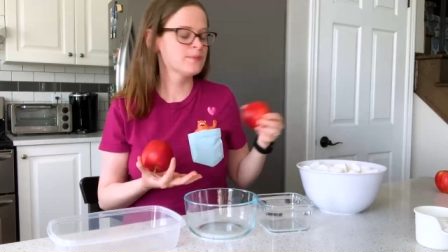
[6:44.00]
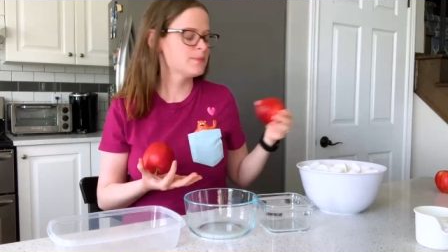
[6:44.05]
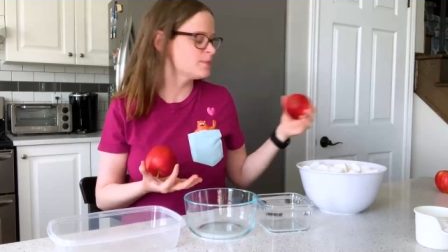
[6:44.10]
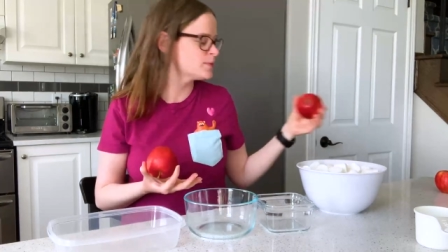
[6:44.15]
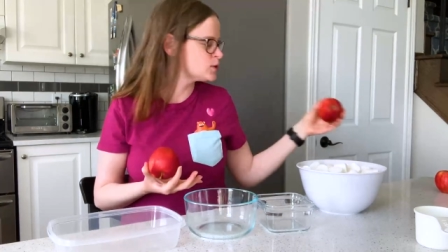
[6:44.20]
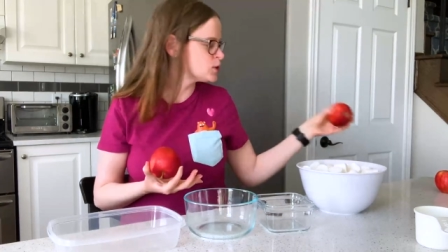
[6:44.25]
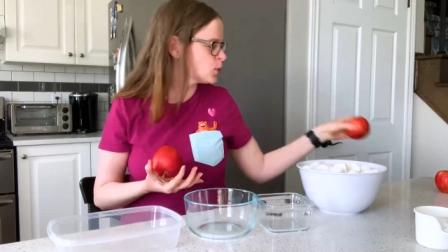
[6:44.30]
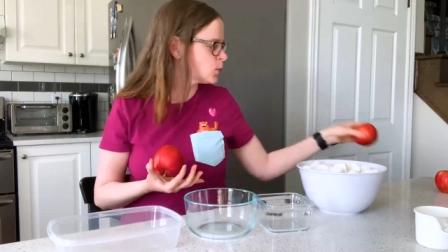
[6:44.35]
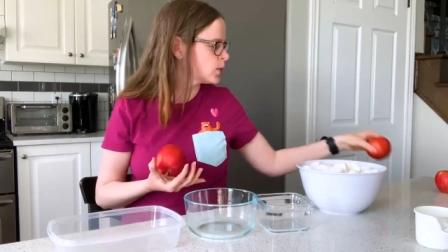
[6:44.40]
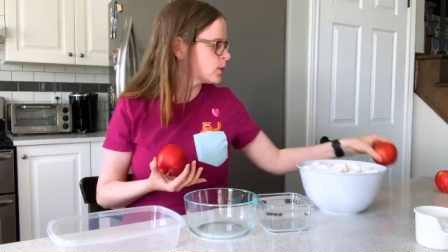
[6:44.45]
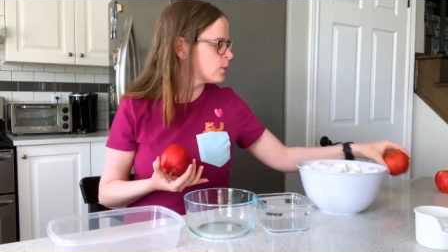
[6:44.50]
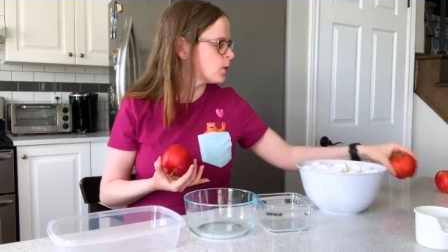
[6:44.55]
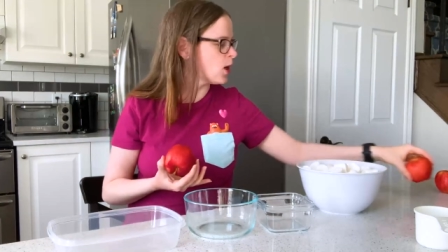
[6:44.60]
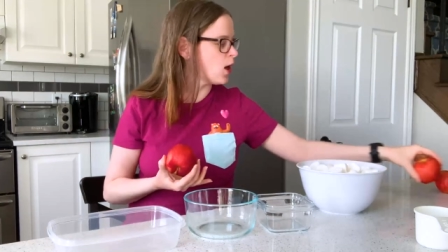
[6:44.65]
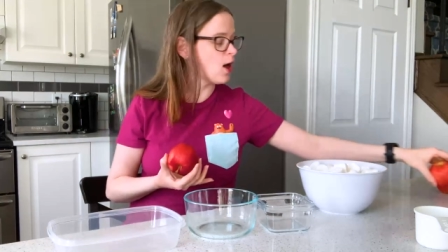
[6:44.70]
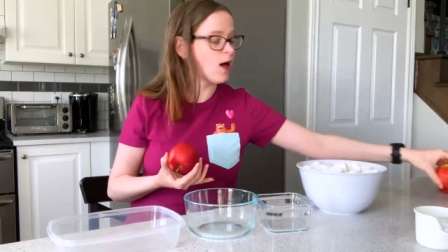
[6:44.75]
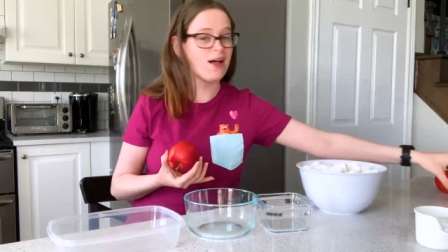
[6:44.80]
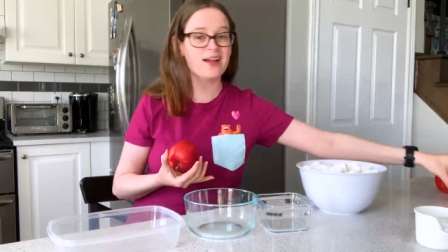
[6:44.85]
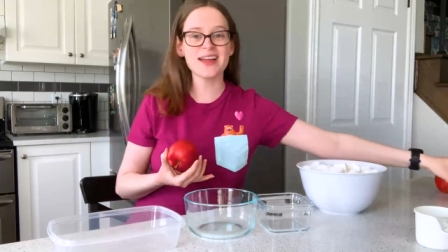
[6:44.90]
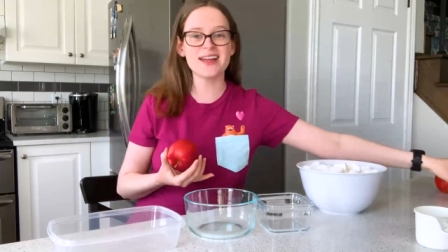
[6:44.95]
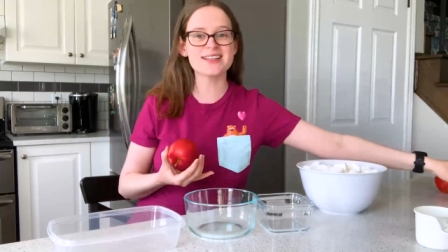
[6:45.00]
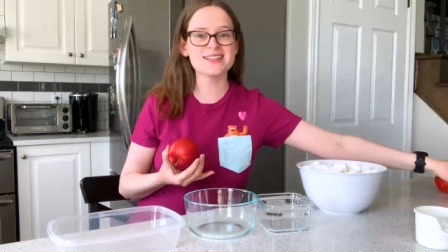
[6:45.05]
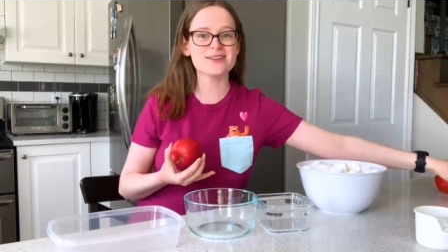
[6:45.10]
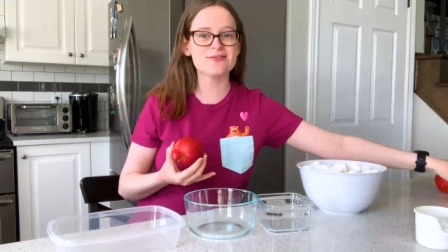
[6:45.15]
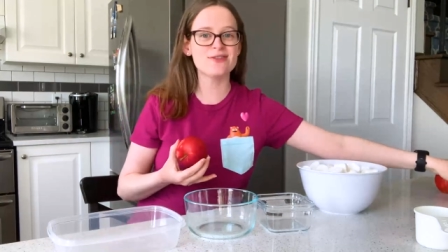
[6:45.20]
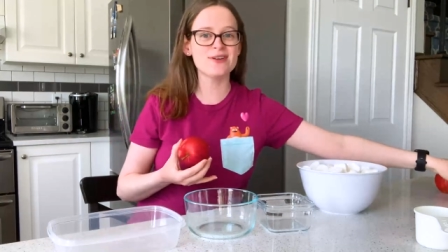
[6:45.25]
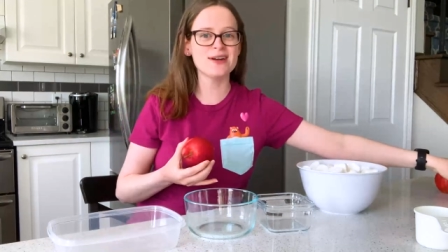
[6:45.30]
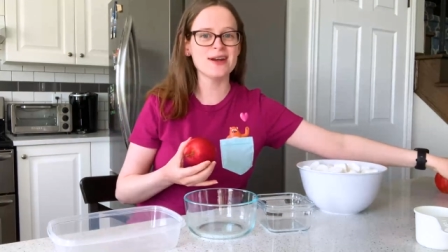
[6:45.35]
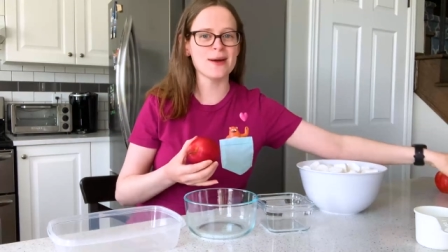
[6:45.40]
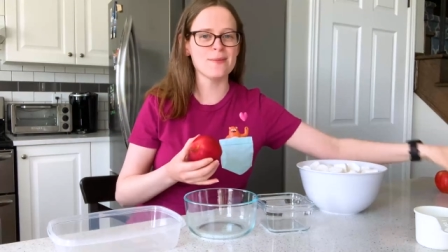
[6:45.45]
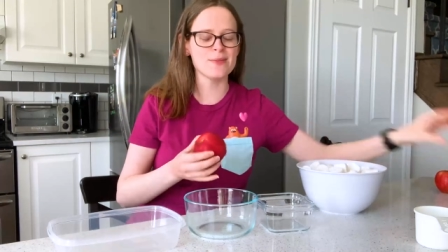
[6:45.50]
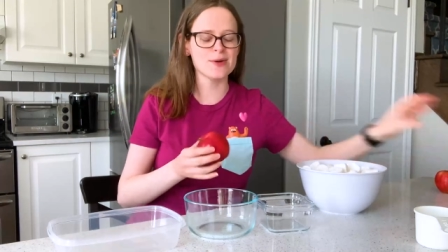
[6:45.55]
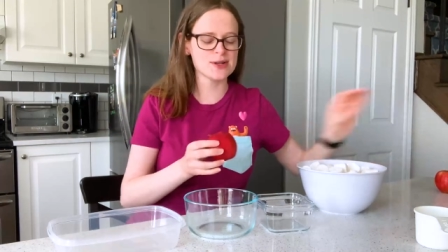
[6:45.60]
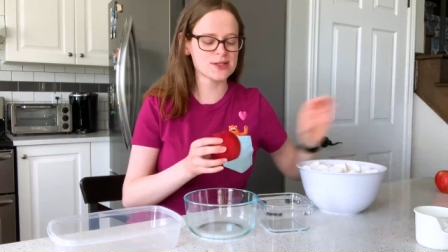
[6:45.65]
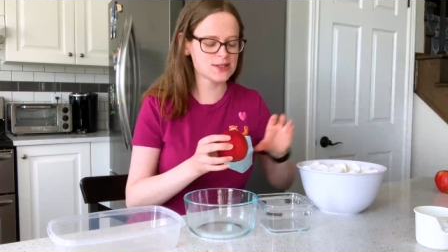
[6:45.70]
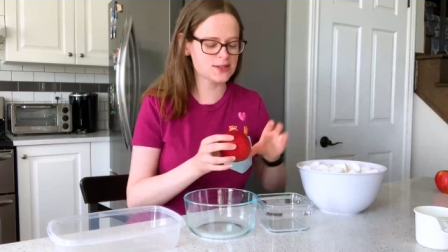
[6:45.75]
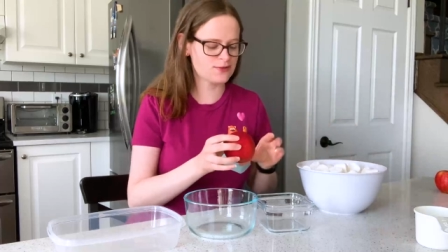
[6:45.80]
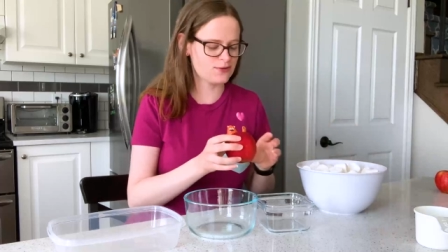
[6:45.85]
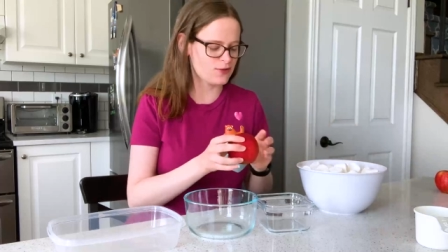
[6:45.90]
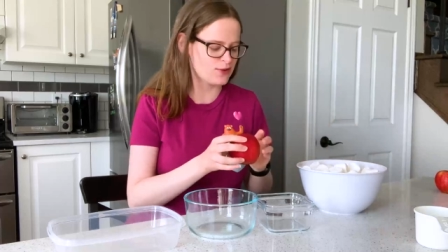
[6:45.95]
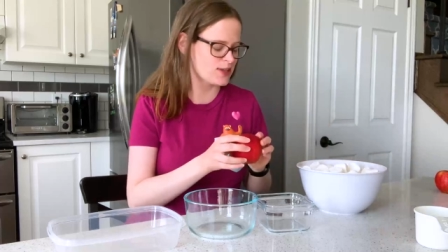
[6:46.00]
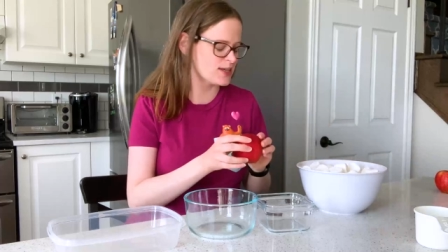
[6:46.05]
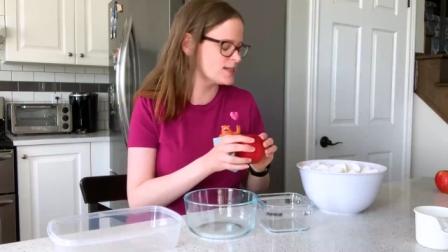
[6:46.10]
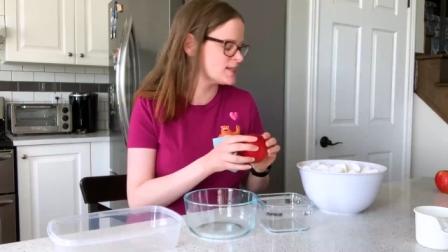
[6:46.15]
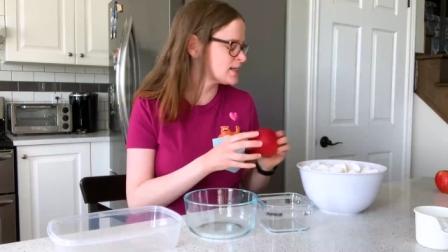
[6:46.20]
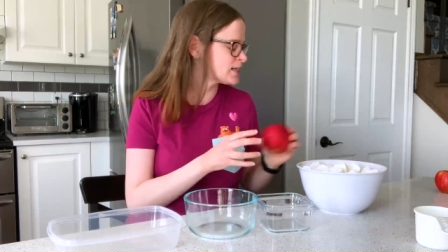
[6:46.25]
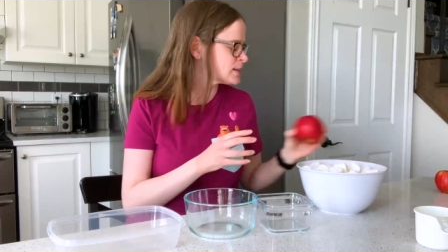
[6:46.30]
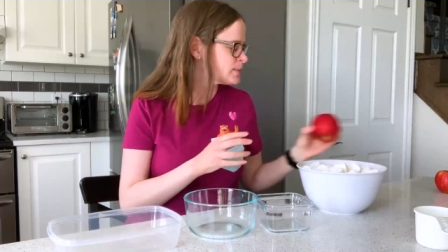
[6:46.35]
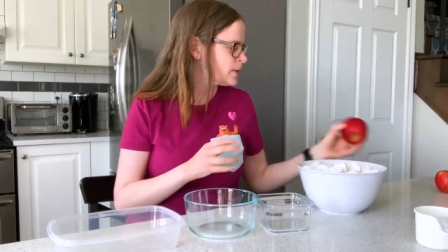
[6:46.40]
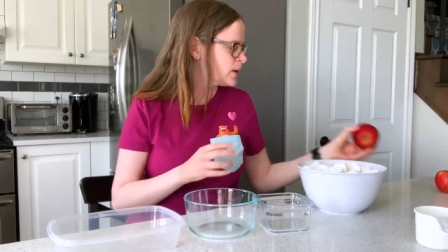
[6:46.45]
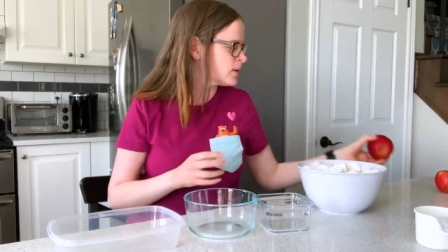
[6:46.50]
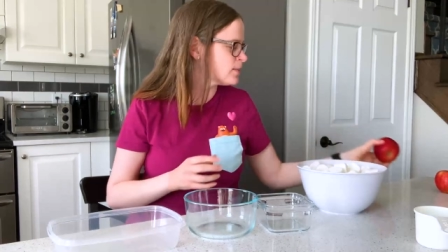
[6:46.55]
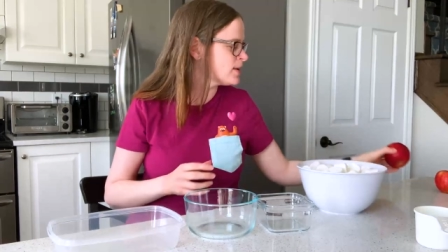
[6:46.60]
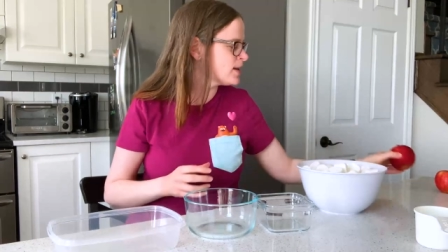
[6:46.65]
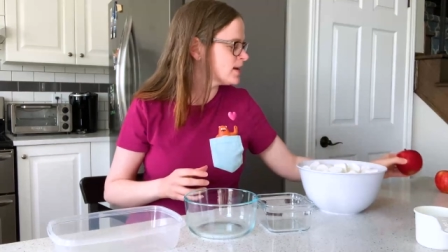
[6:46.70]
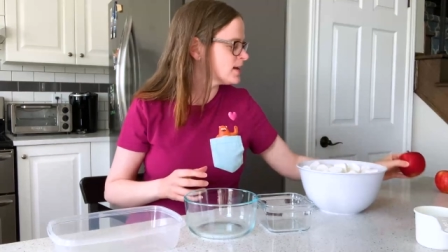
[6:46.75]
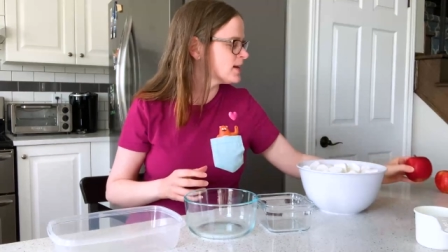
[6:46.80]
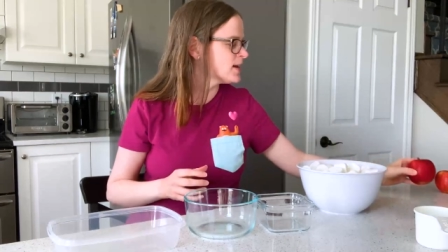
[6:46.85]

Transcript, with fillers: So we will all get different numbers for this experiment,